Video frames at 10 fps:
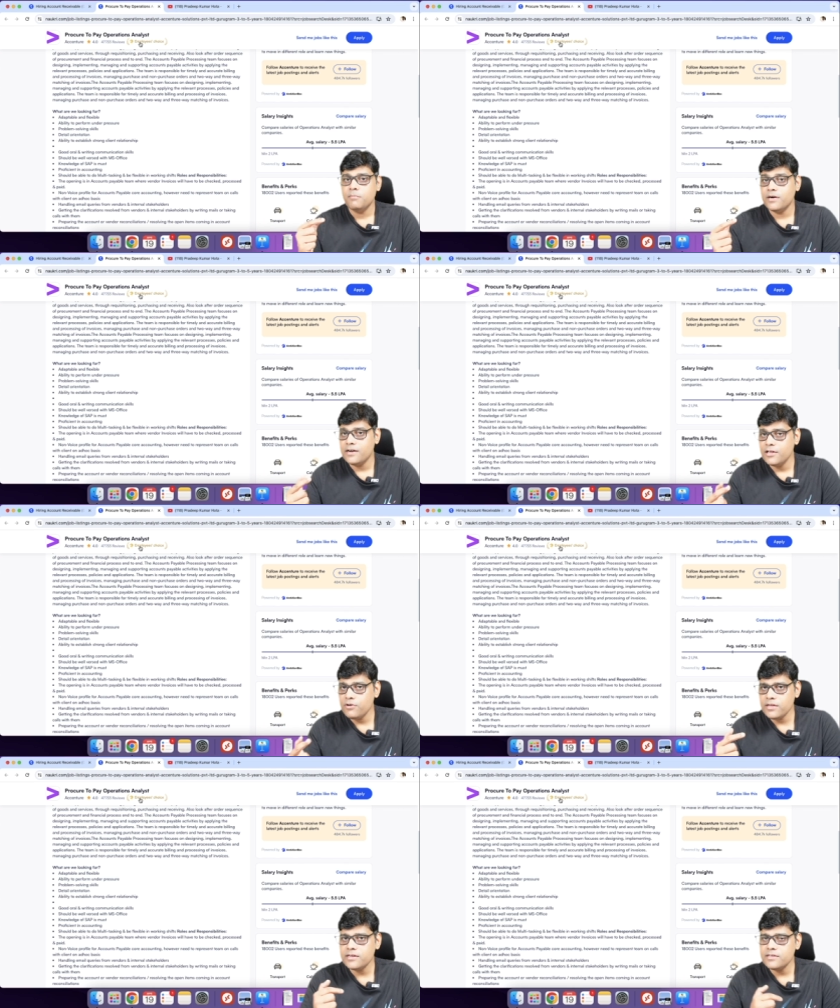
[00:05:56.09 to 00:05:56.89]
but
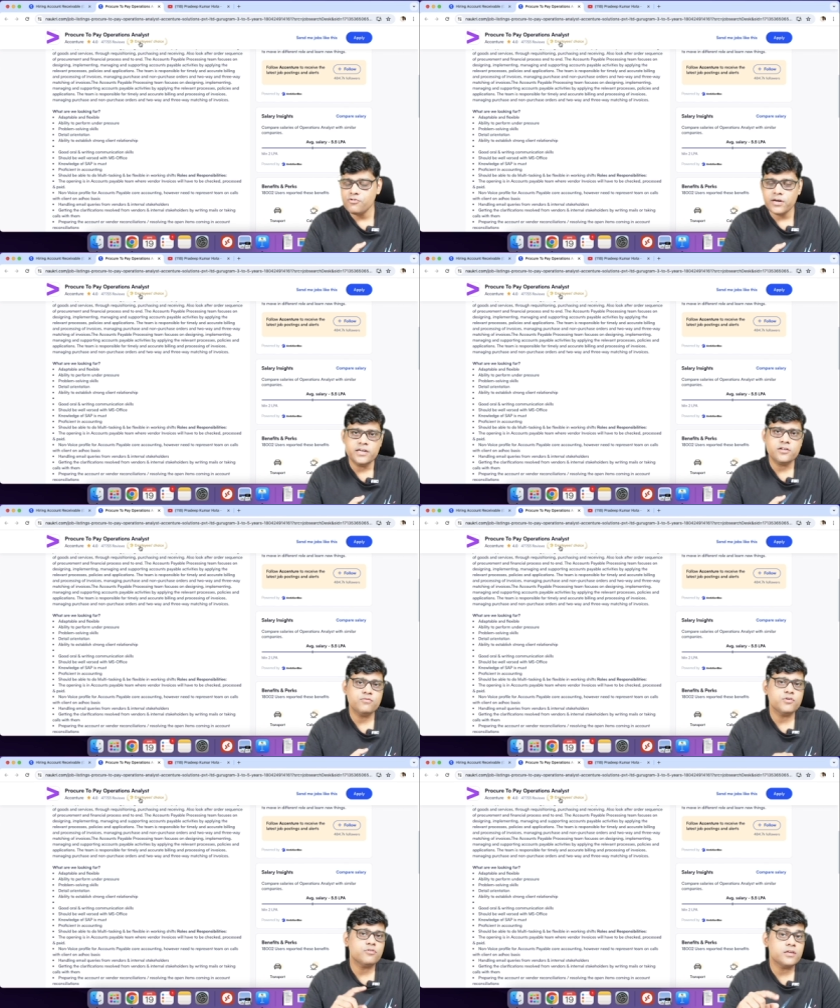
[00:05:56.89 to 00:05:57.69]
during your
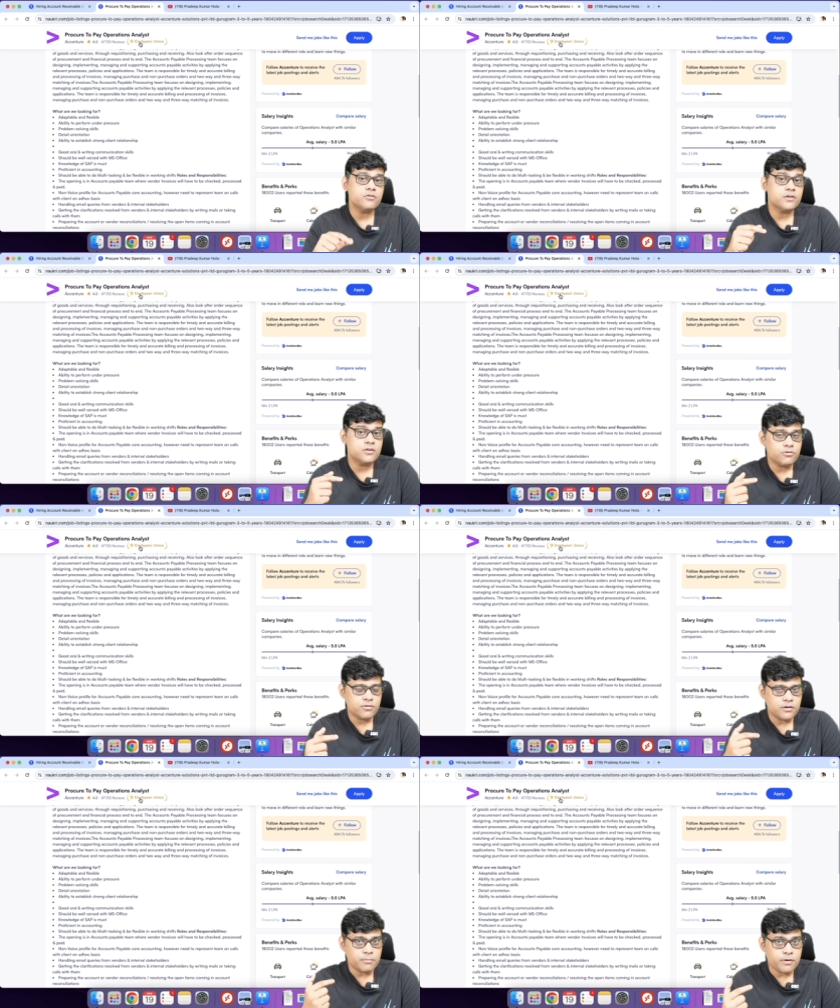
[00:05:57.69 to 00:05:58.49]
interview your, your
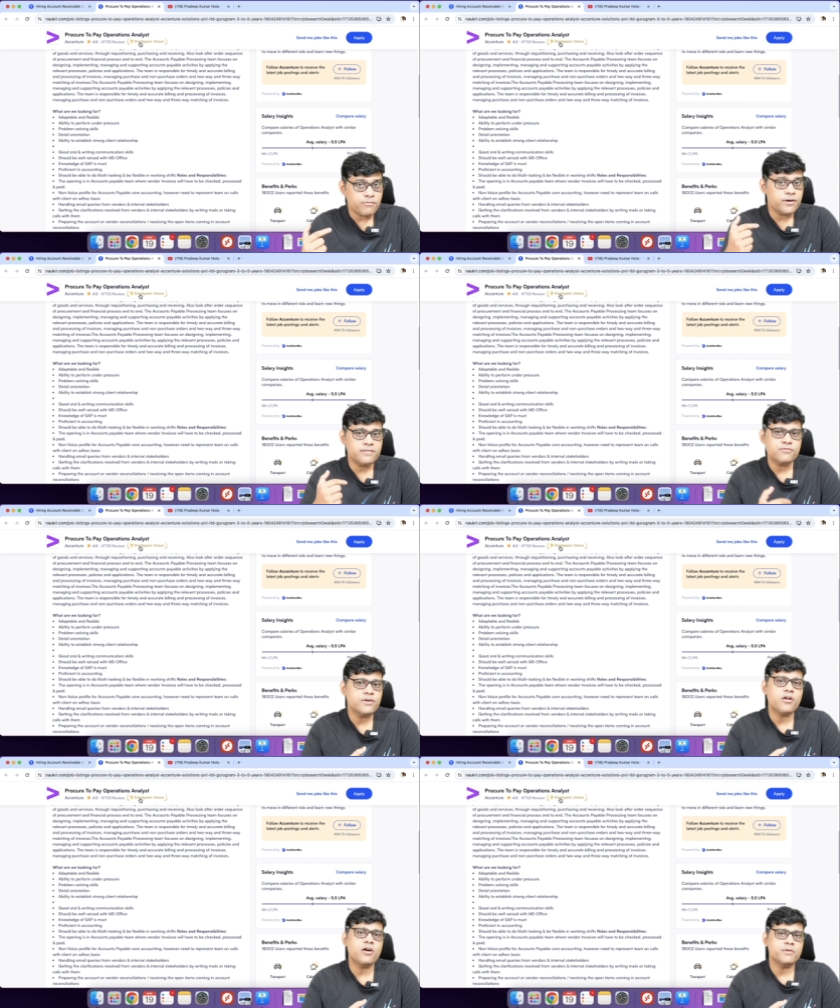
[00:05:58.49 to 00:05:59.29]
performance
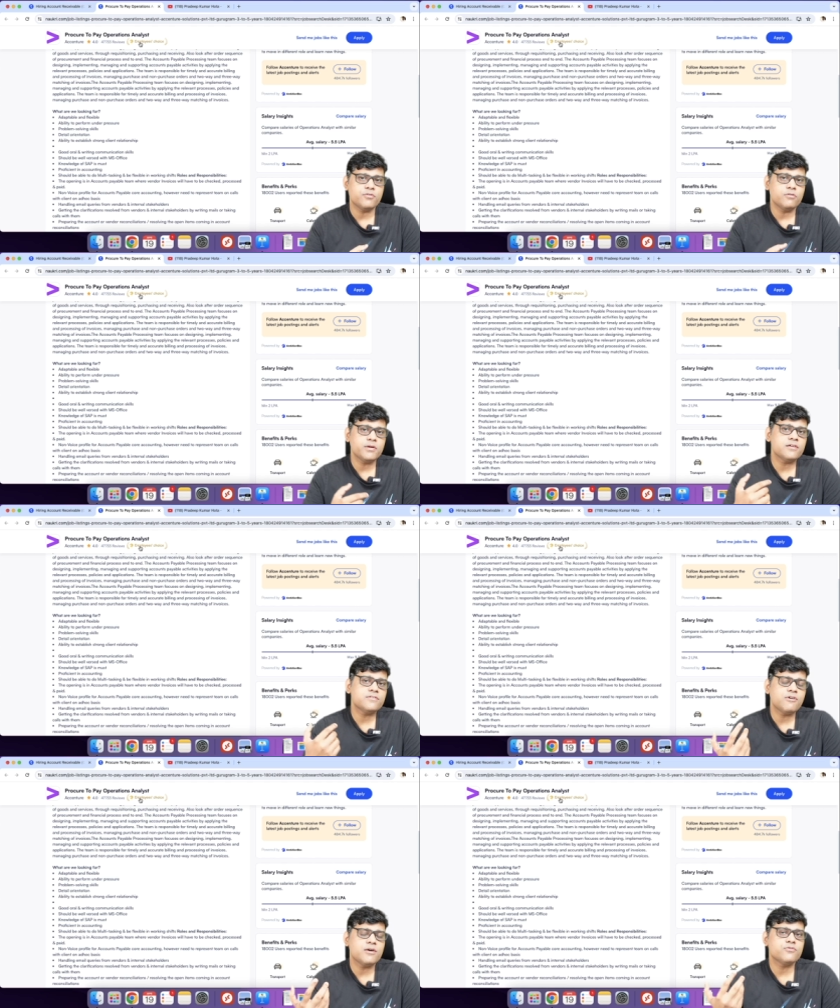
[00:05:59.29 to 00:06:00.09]
will not be good
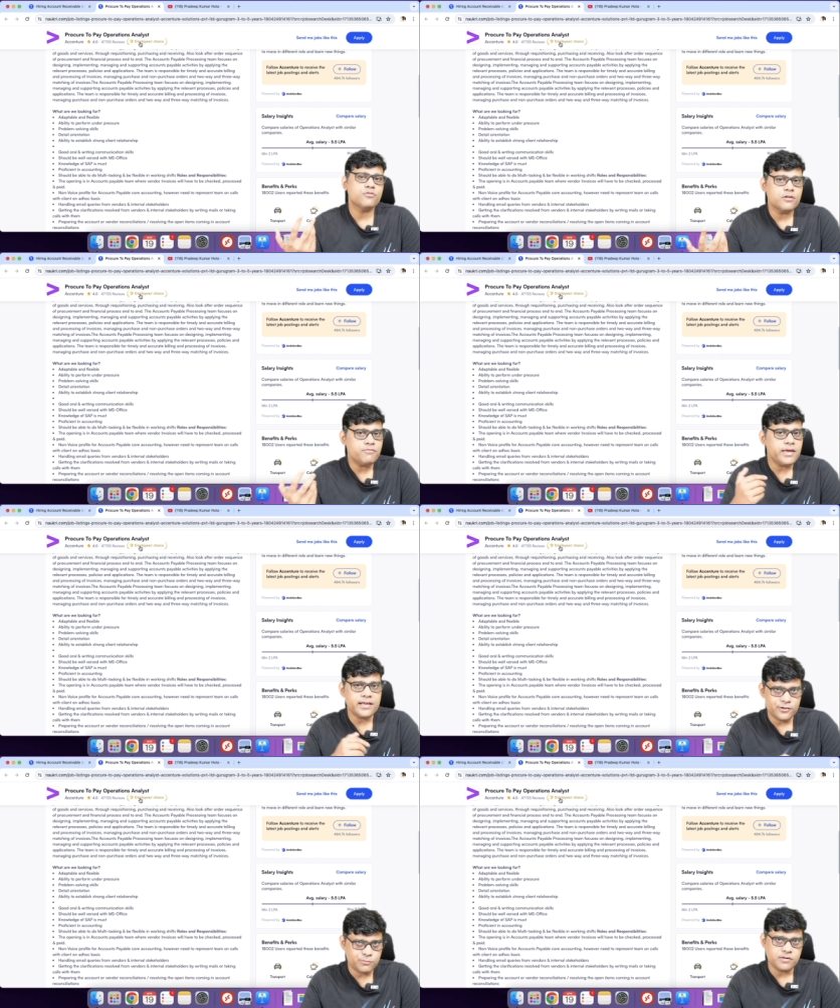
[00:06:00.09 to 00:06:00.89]
because you have shown the
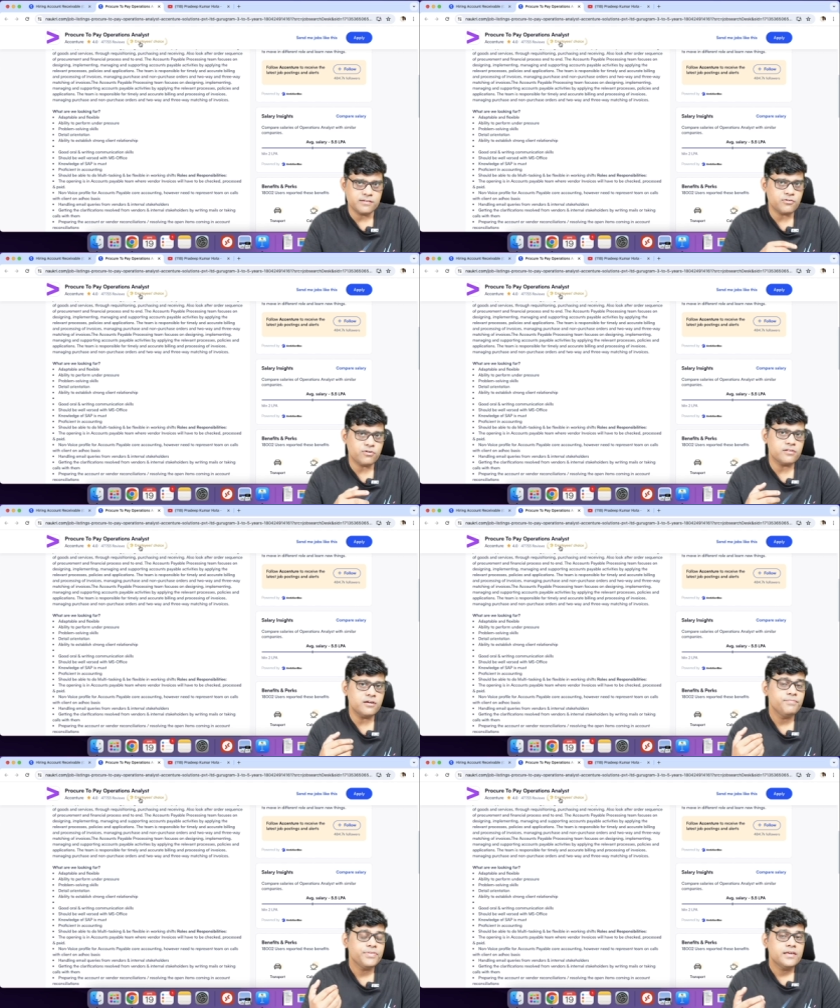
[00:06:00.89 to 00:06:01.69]
fake experience or the
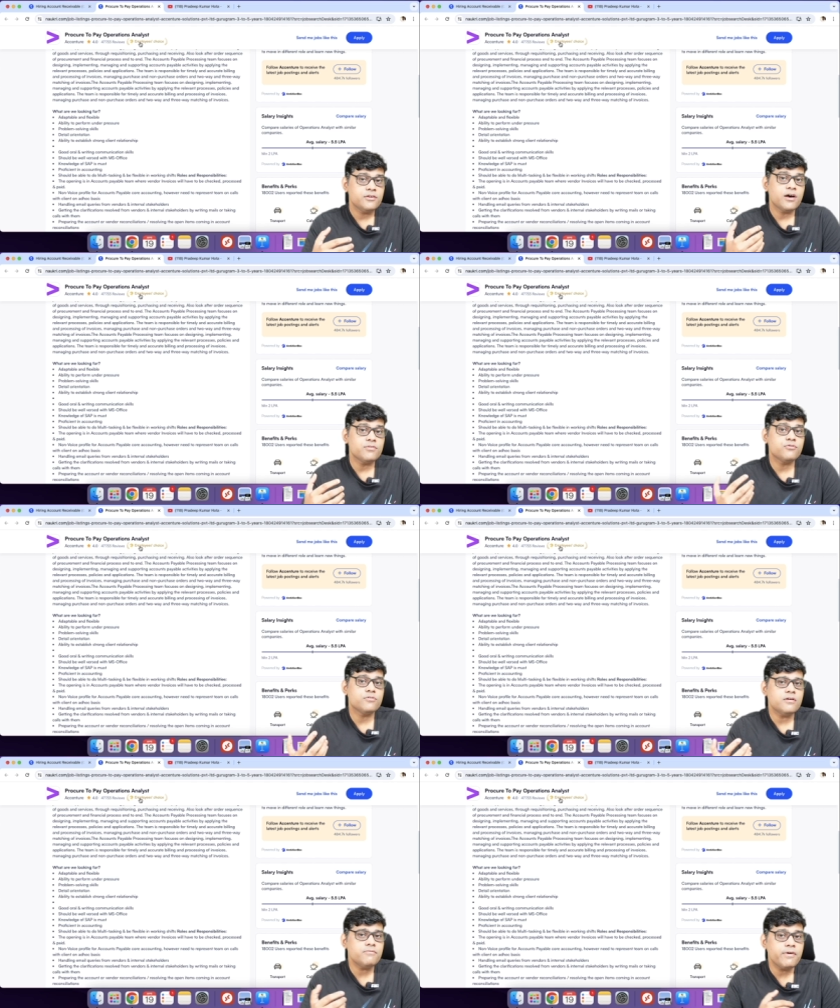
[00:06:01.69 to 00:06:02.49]
you have
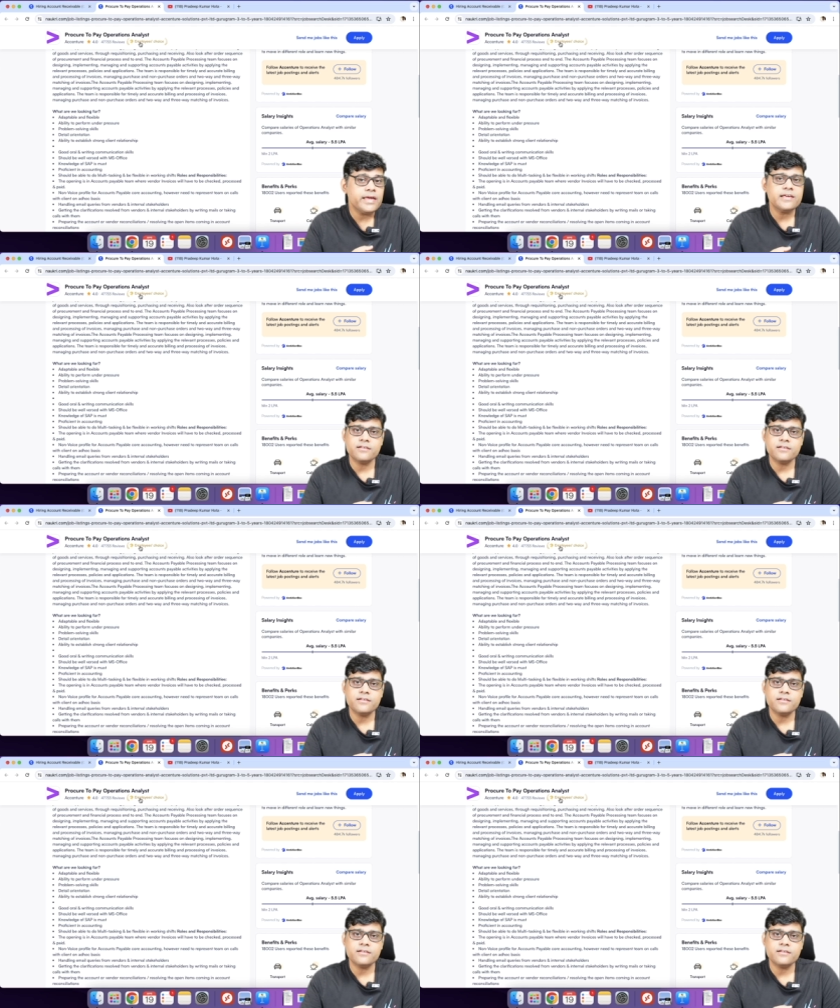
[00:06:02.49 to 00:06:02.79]
shown the fake